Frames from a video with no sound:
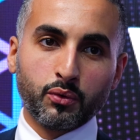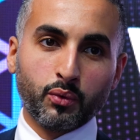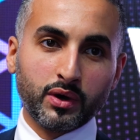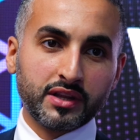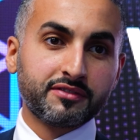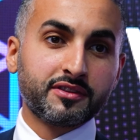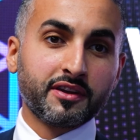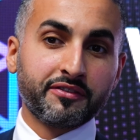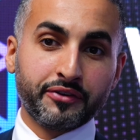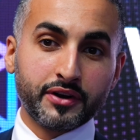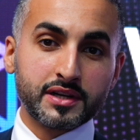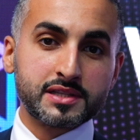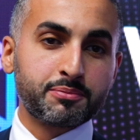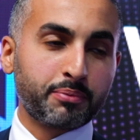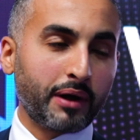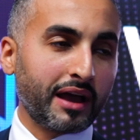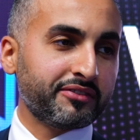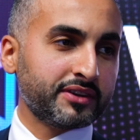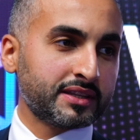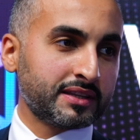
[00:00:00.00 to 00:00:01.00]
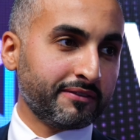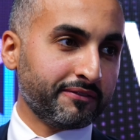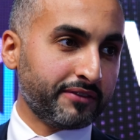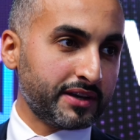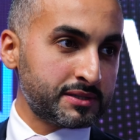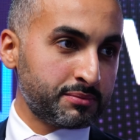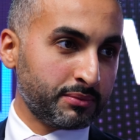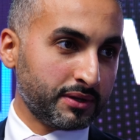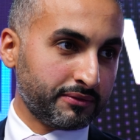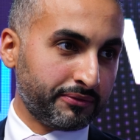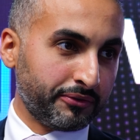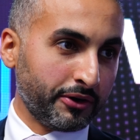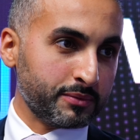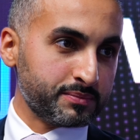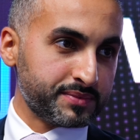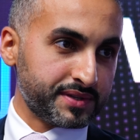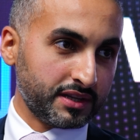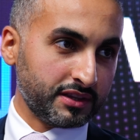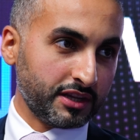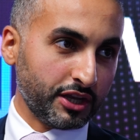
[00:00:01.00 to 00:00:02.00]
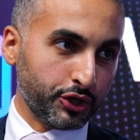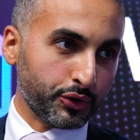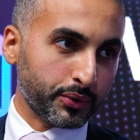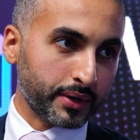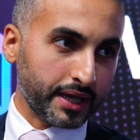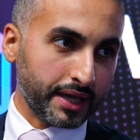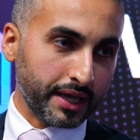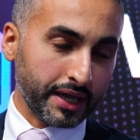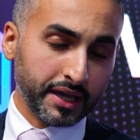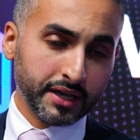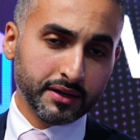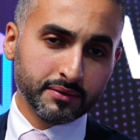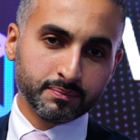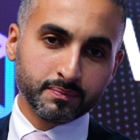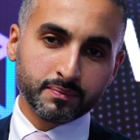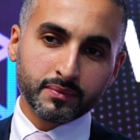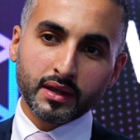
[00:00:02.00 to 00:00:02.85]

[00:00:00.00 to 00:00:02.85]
uh, one of the first private investment firms in the UAE.